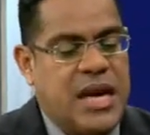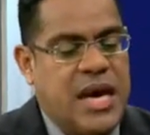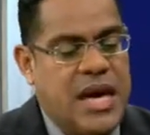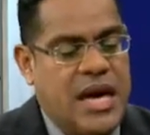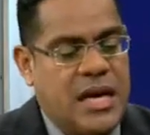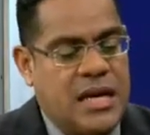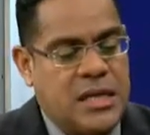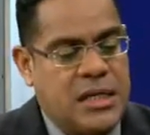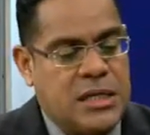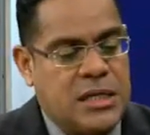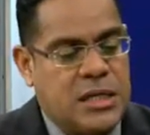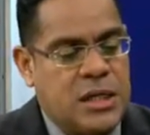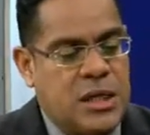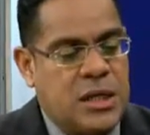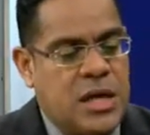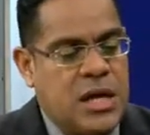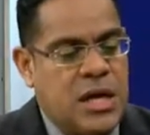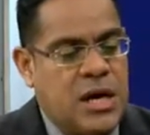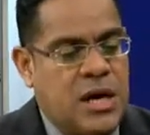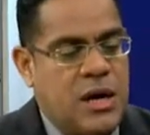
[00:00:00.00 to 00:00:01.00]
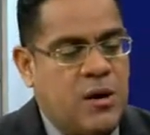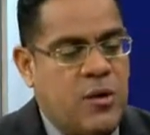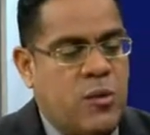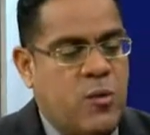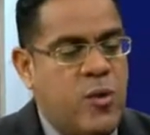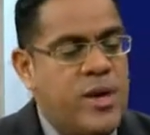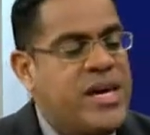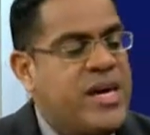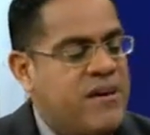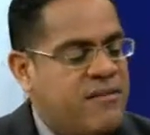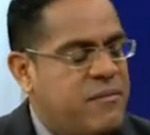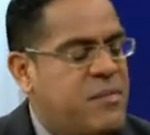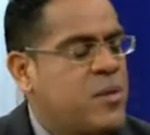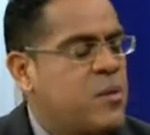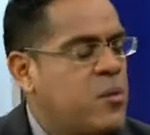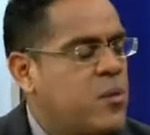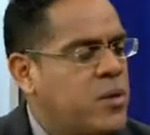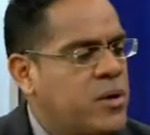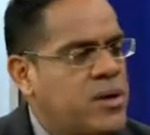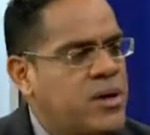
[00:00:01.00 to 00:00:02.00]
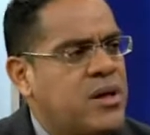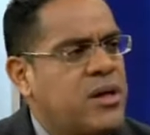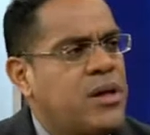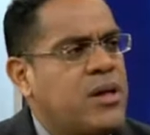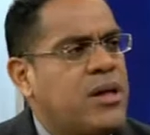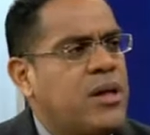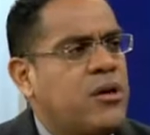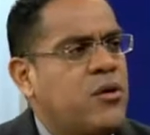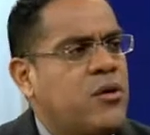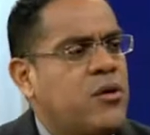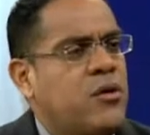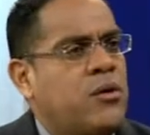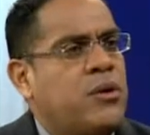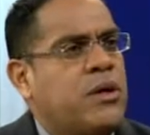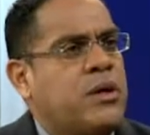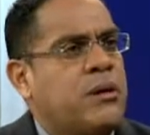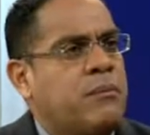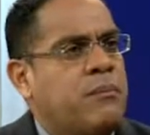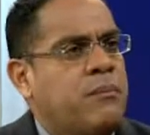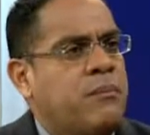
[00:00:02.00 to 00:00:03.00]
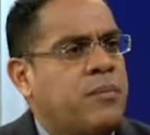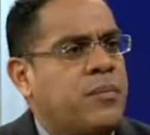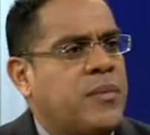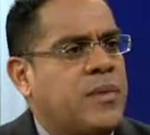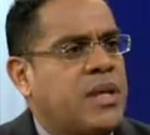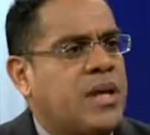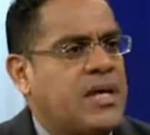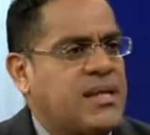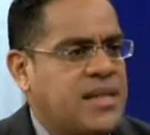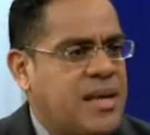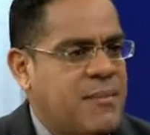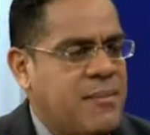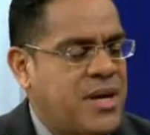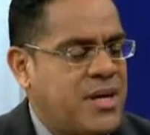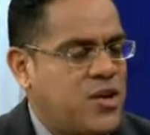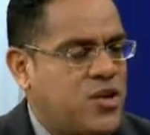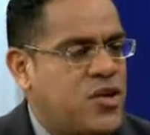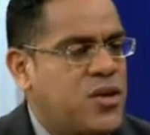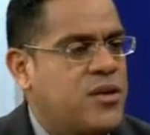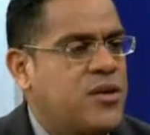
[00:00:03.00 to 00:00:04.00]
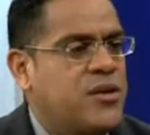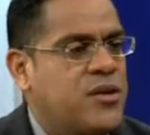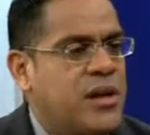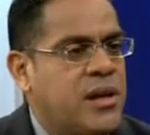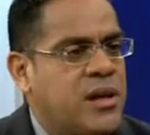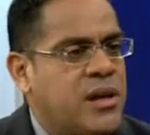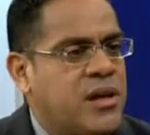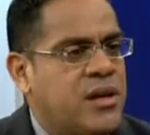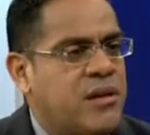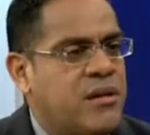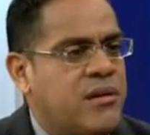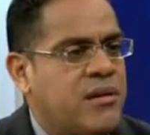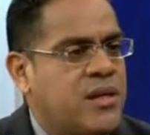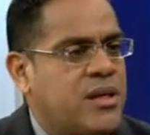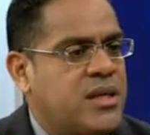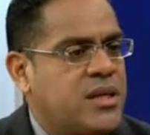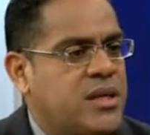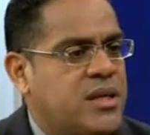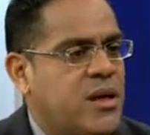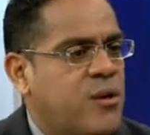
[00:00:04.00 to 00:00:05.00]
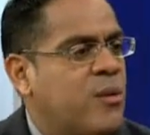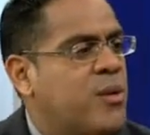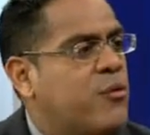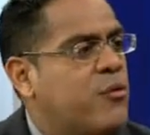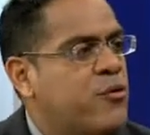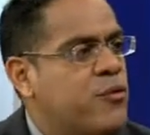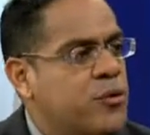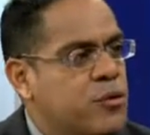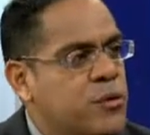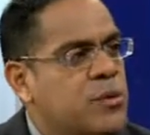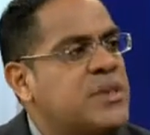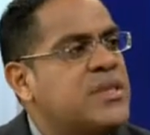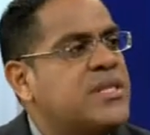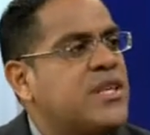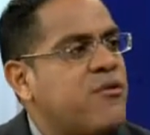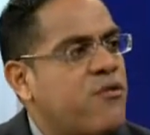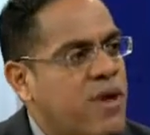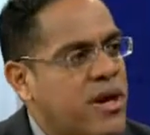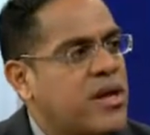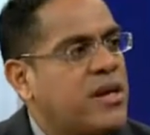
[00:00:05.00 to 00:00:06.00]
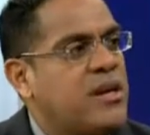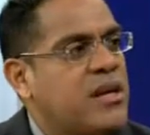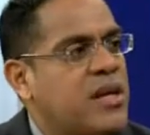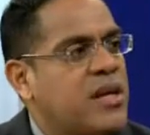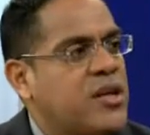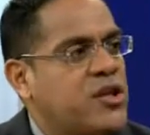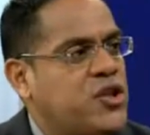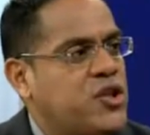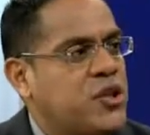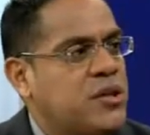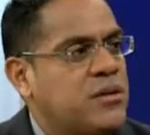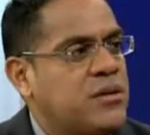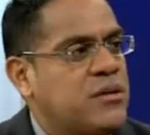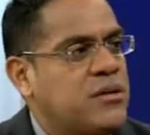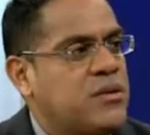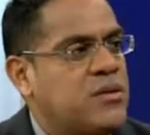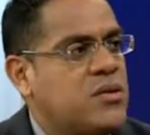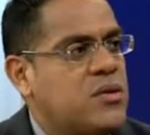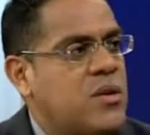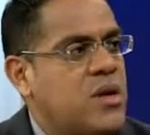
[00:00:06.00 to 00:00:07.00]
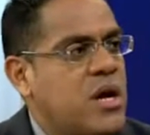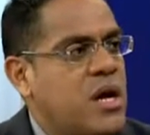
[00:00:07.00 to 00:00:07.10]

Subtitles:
And we have been working on, as I mentioned earlier, that our rules and regulations